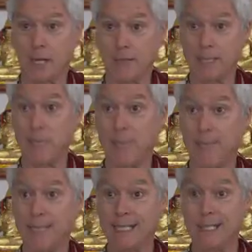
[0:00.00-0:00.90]
he taught me,
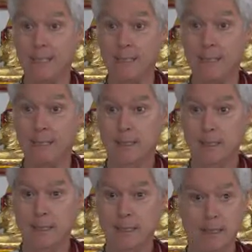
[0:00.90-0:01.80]
equanimity.
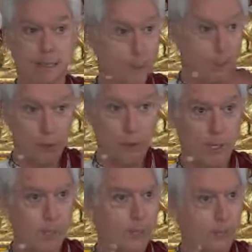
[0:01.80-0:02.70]
And he said, all the
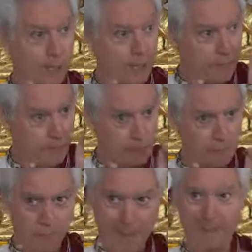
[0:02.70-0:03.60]
problems of your life are
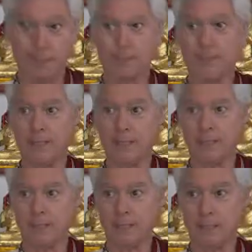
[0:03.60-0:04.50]
coming from the absence of
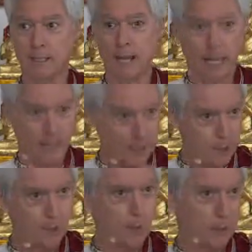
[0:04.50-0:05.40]
this. I
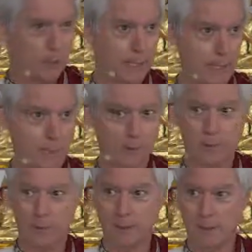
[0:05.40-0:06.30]
like you, I don't like you.
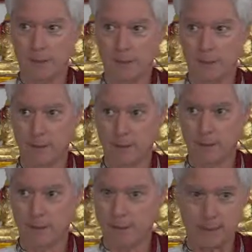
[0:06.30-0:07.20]
You
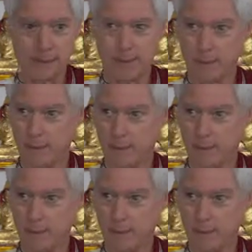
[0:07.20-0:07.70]
know, that's it